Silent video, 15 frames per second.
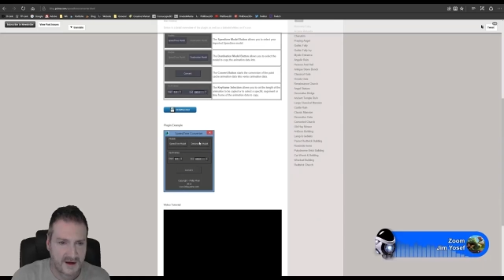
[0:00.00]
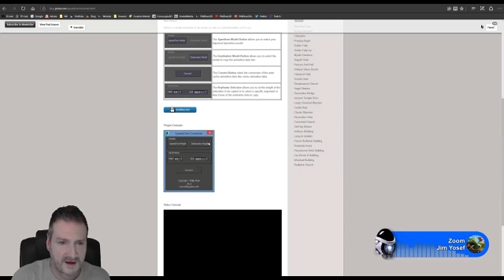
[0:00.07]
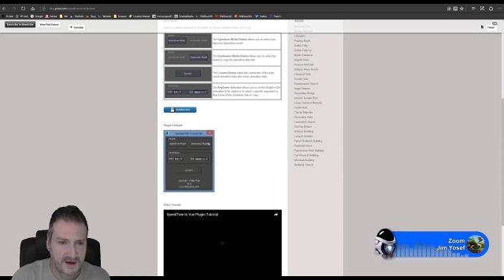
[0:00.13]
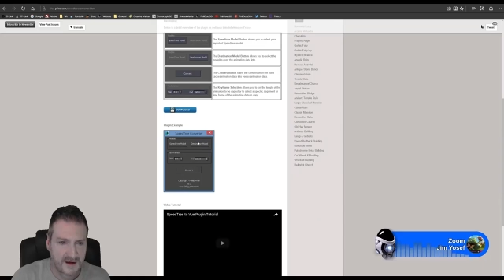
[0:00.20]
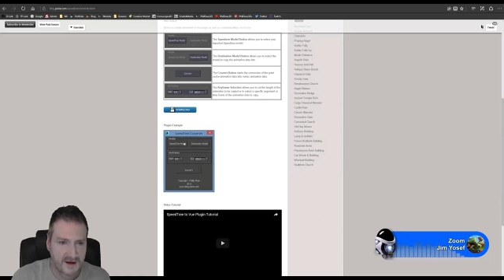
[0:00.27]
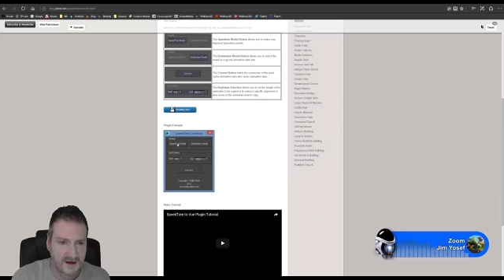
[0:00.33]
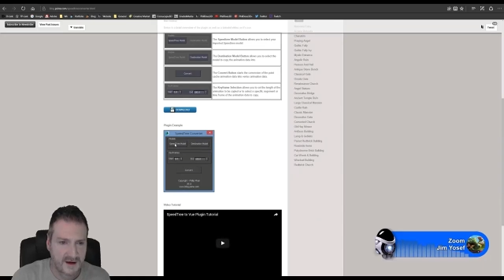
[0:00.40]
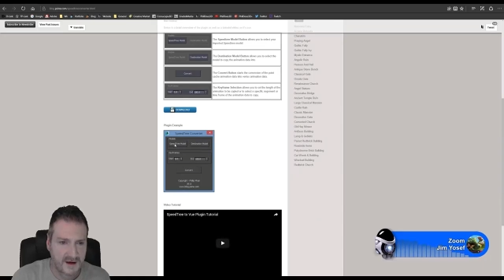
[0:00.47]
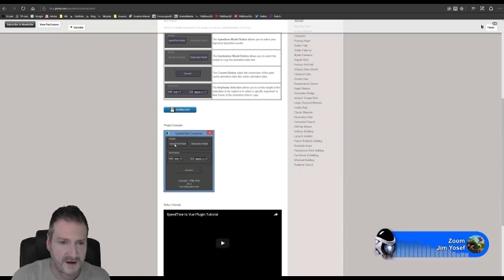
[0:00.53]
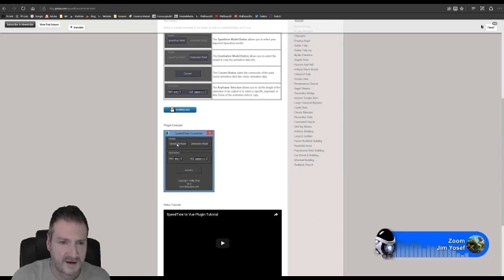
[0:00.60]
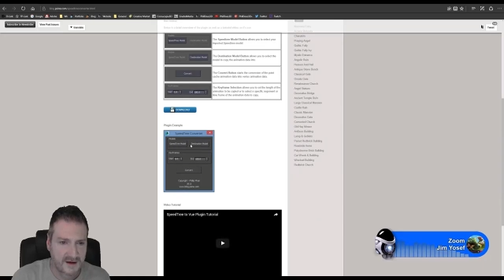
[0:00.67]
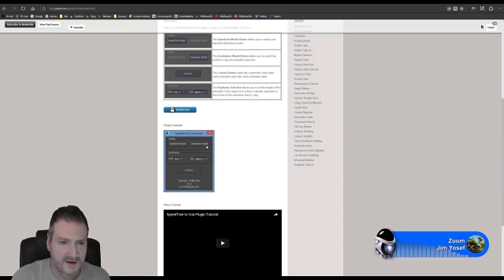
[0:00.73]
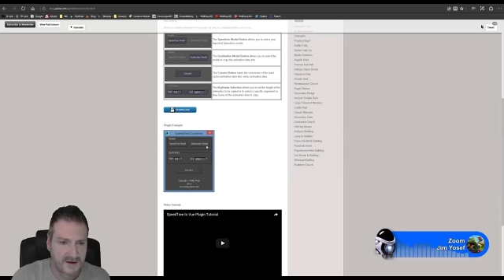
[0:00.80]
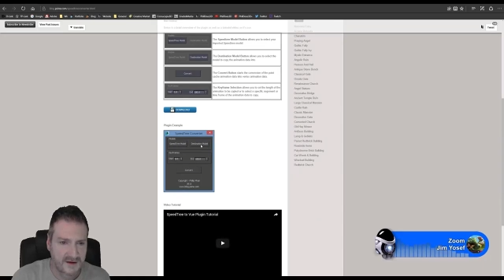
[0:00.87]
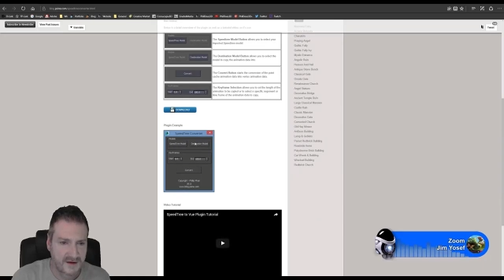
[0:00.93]
Uh,
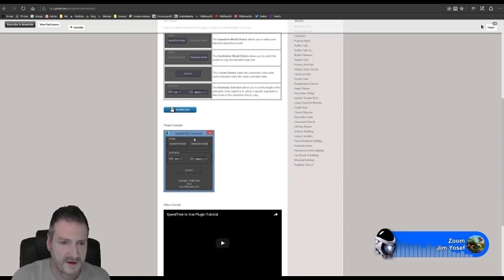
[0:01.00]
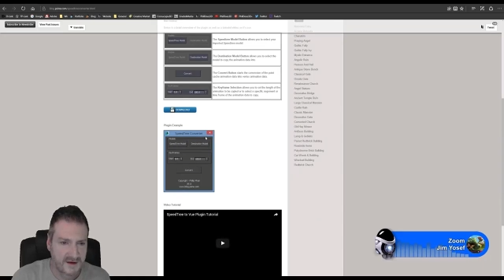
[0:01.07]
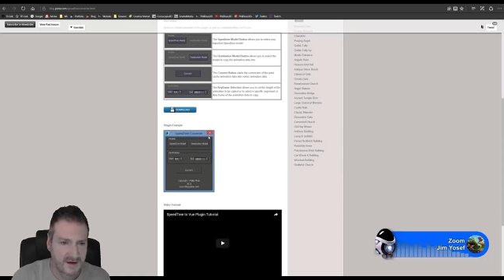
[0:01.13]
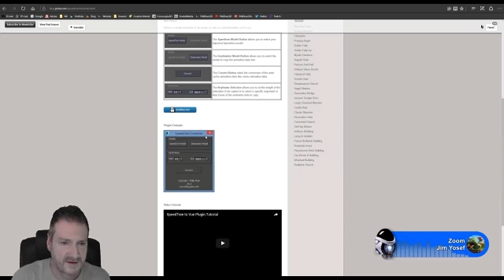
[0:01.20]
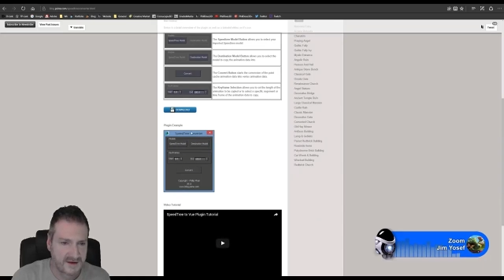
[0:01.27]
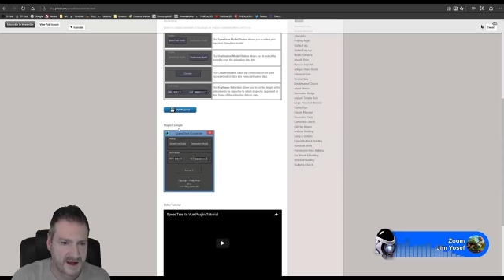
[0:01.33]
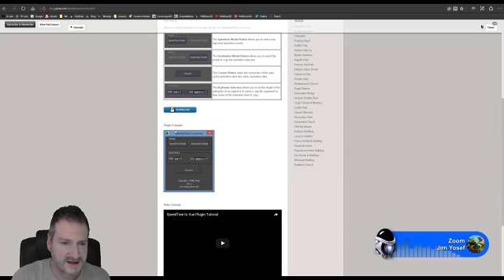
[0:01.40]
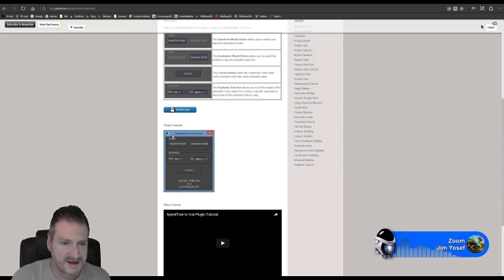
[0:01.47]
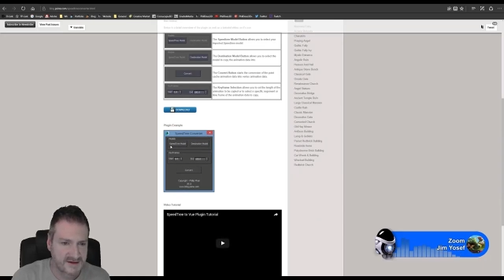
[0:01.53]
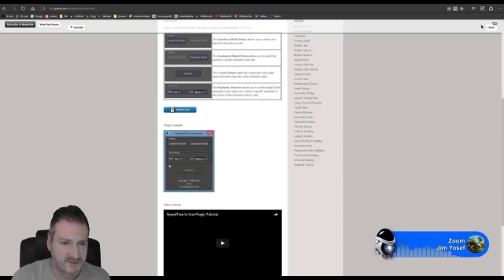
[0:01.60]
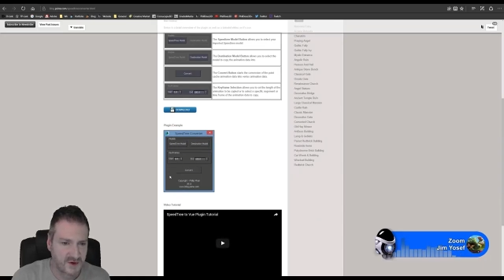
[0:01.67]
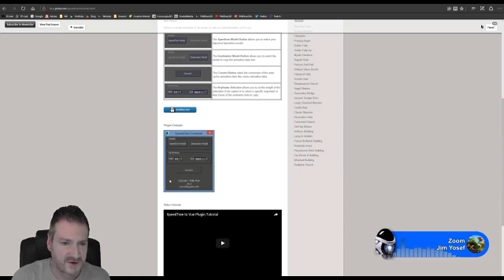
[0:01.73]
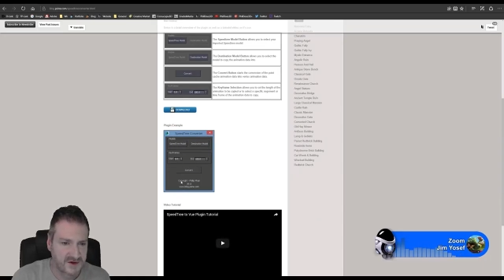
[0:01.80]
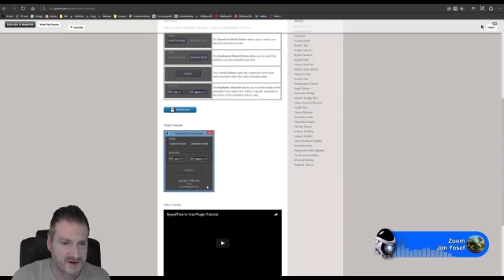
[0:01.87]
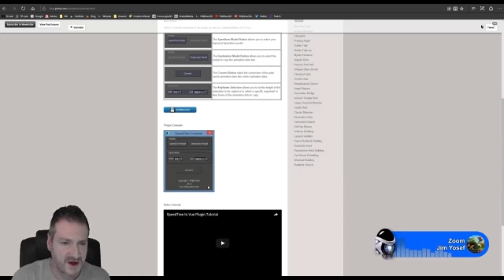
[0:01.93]

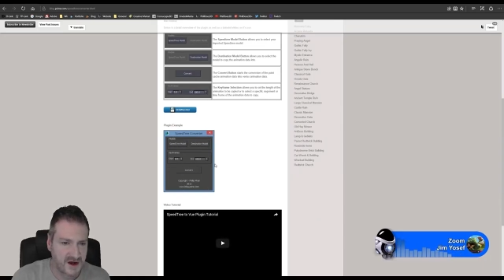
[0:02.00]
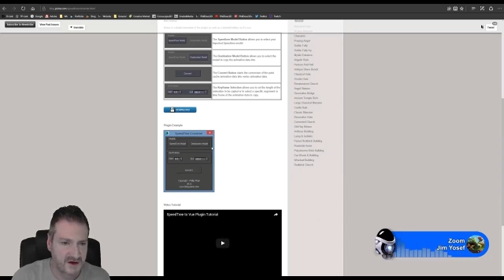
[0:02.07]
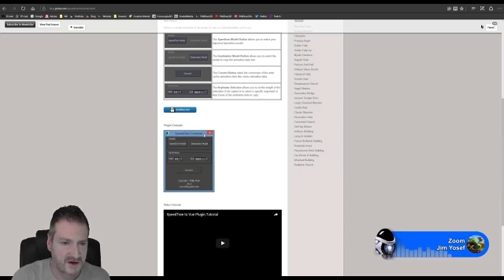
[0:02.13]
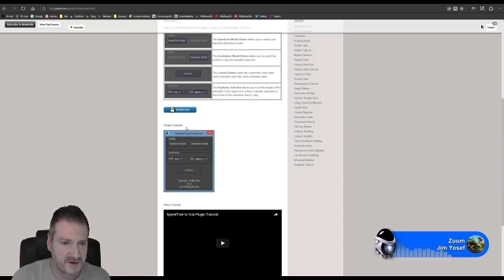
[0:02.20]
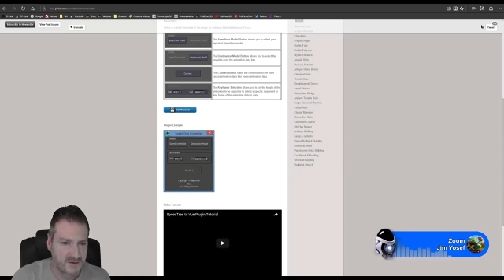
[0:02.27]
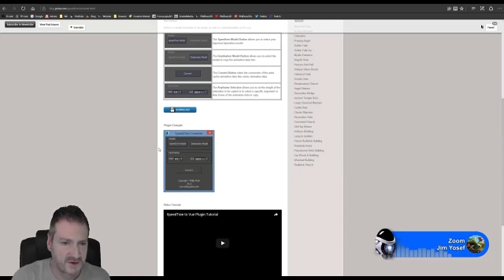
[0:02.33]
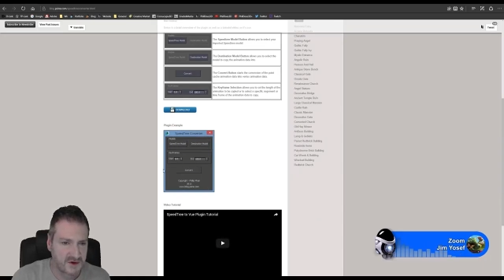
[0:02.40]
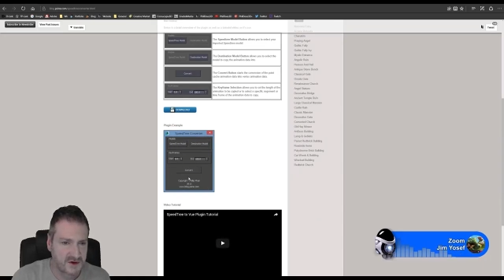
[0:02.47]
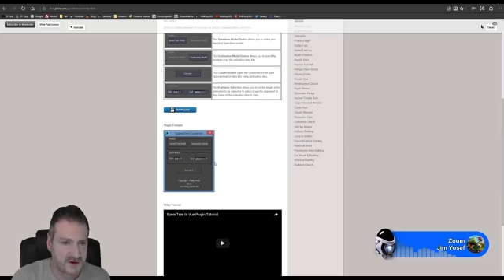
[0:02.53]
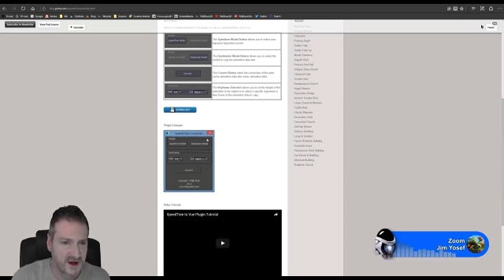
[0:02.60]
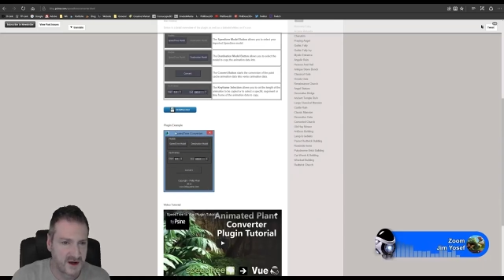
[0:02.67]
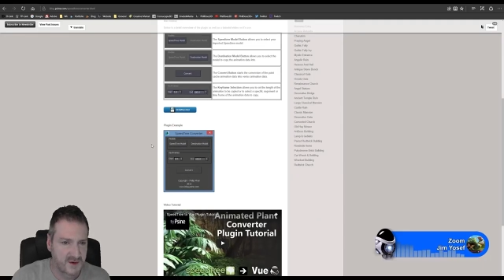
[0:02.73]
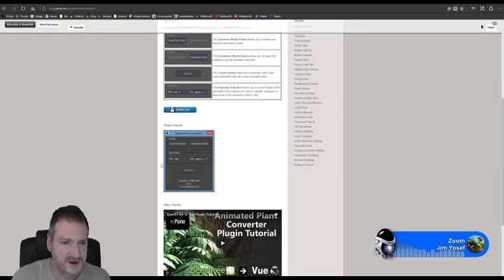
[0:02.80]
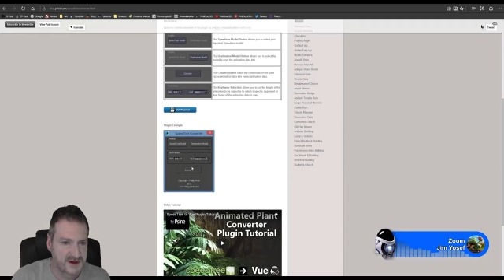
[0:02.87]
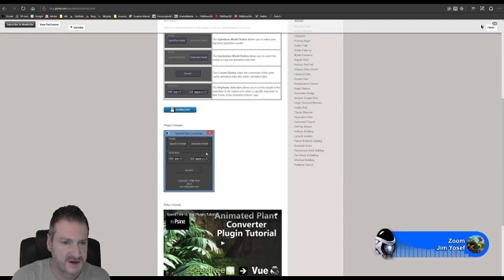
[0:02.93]
that's what the dialogue will
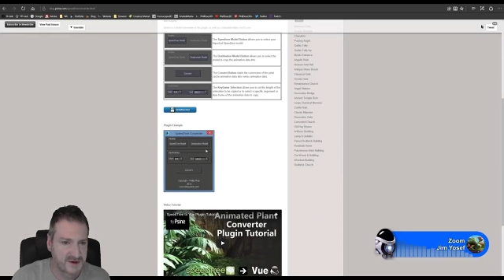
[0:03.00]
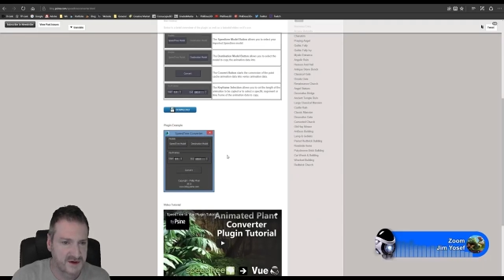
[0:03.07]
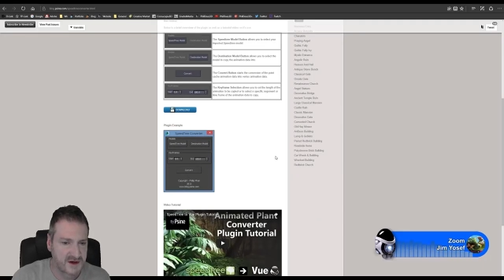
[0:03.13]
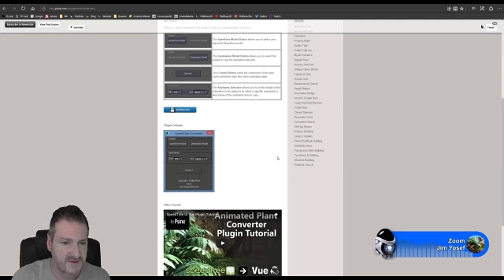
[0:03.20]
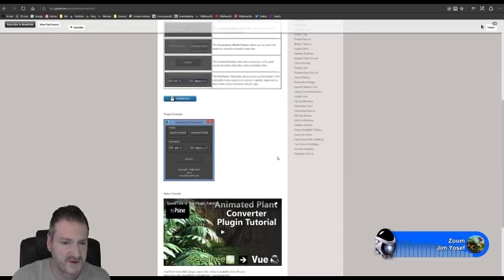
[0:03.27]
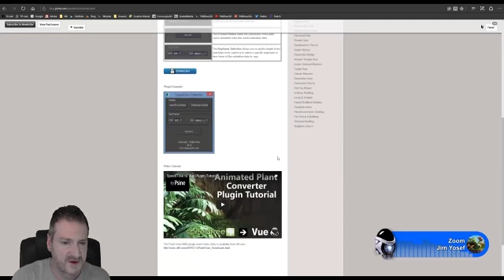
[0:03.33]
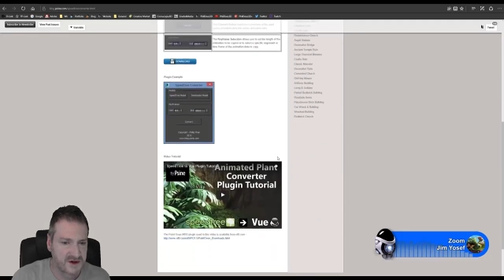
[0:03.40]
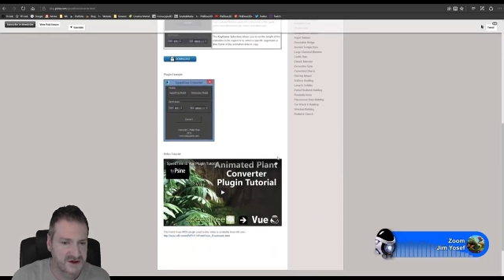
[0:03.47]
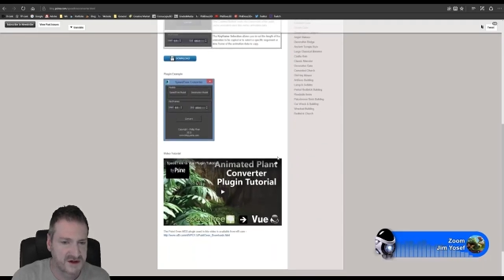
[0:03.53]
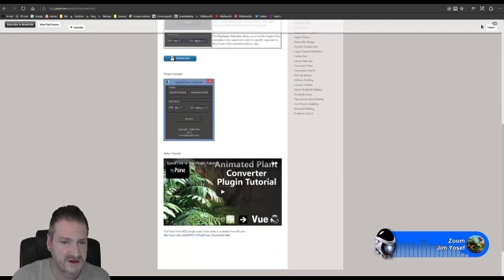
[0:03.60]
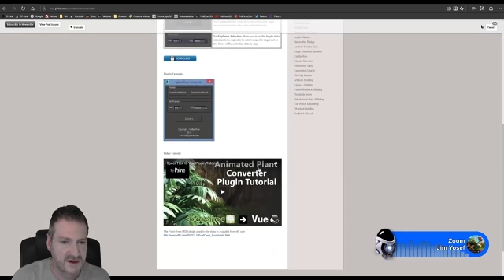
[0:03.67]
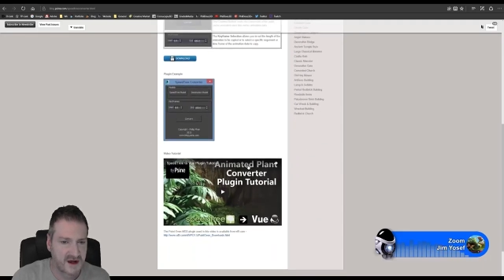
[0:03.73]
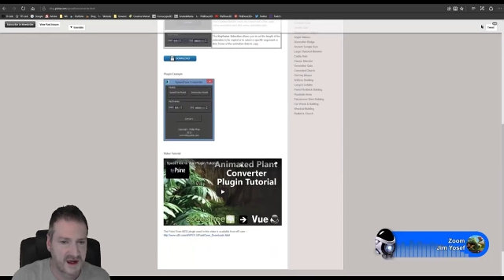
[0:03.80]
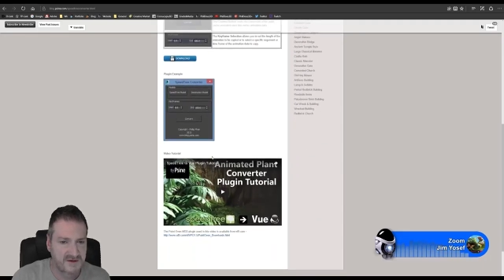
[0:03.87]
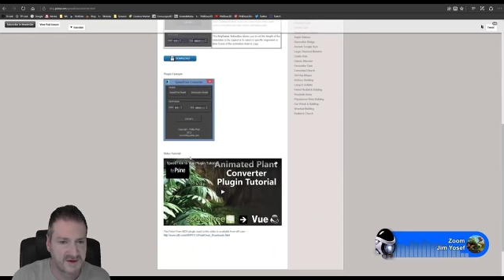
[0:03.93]
look like when you do a conversion.